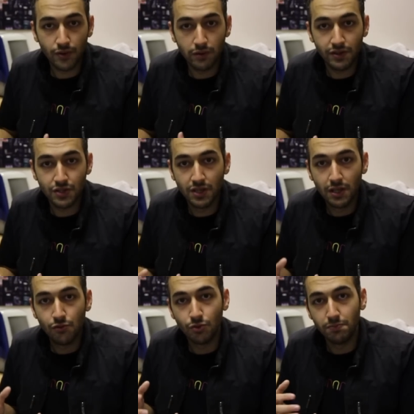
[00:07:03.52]
all of us.
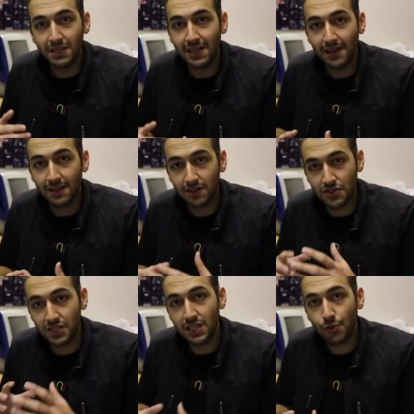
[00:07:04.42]
We'd be get
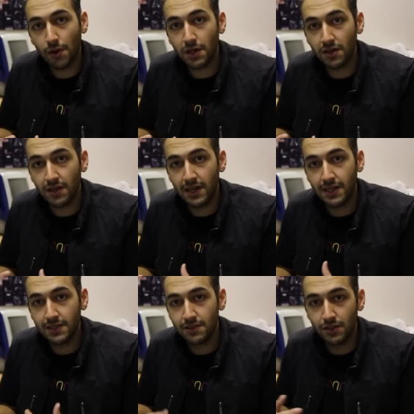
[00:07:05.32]
seen quicker,
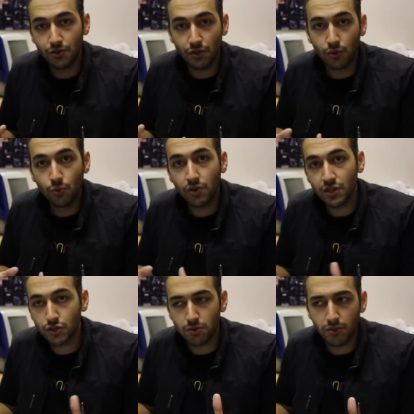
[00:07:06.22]
and you know, the whole
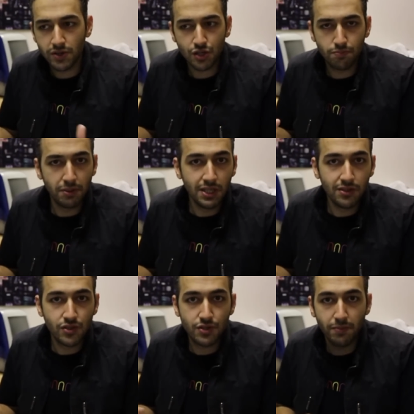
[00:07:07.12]
customer
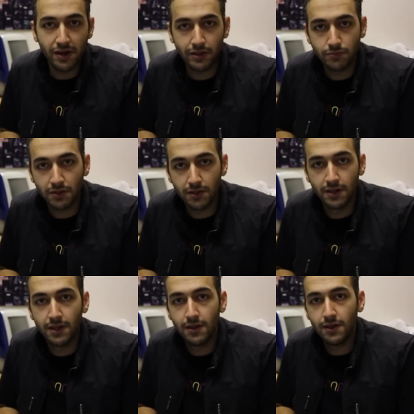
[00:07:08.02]
experience management
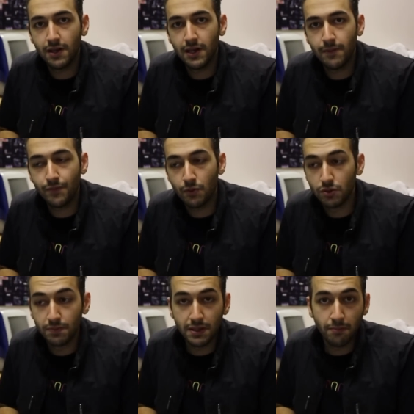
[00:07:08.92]
um,
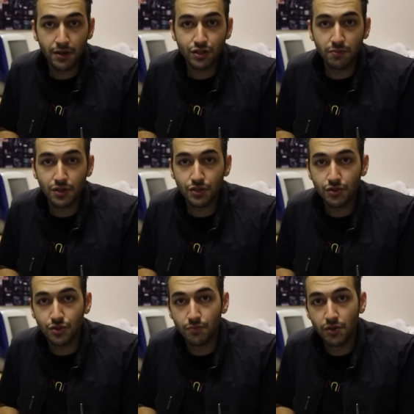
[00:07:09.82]
would be much much
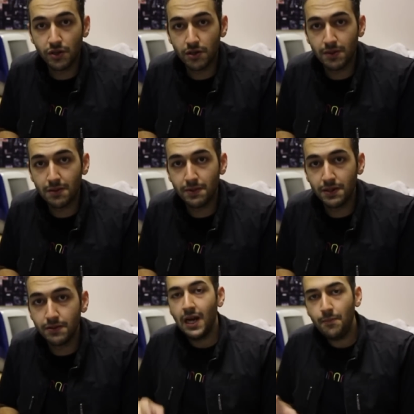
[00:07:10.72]
smoother in my
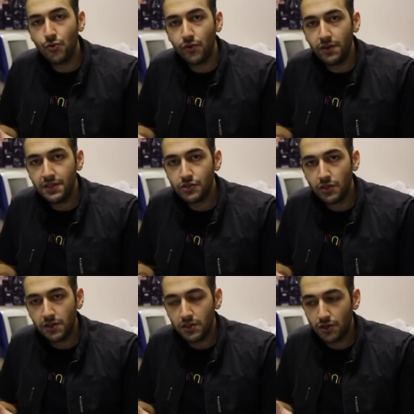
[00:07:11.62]
opinion. Apple really is
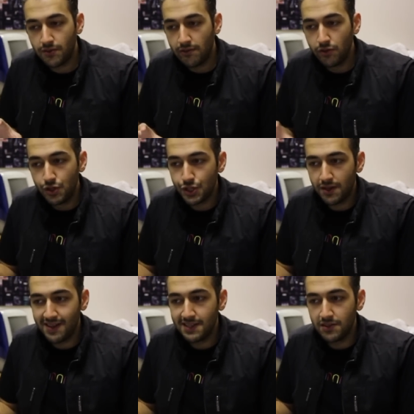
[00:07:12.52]
looking to
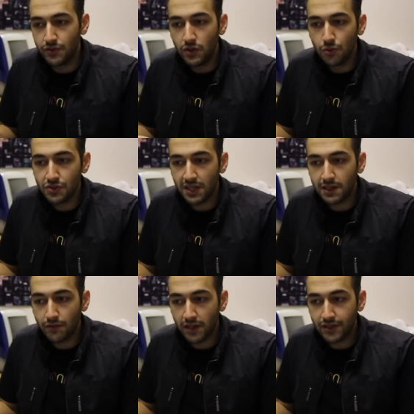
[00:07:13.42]
revolutionise the retail
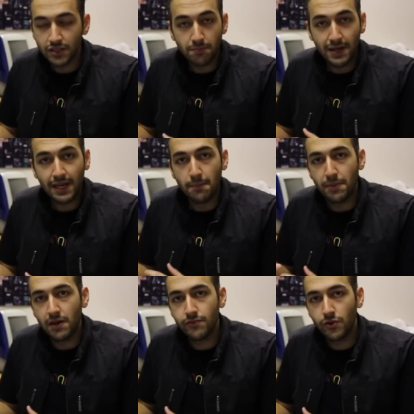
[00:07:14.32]
side of things and make it
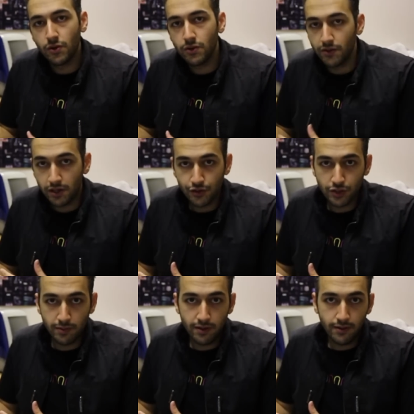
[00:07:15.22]
better for the
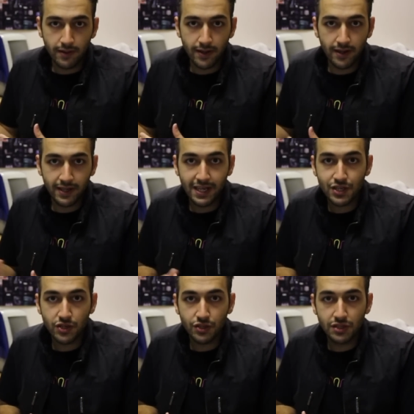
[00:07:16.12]
customer, uh, and
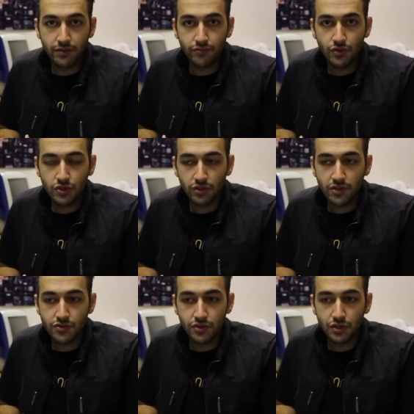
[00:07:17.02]
as such they've
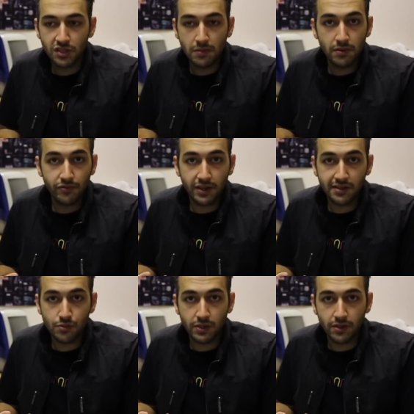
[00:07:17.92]
recently introduced a number of
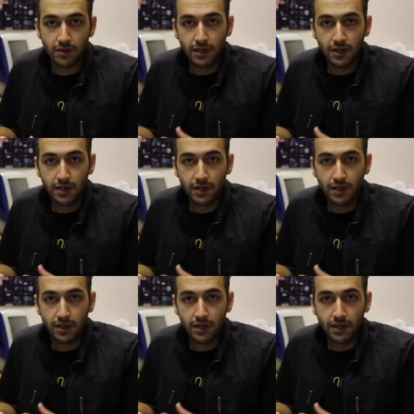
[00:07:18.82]
things where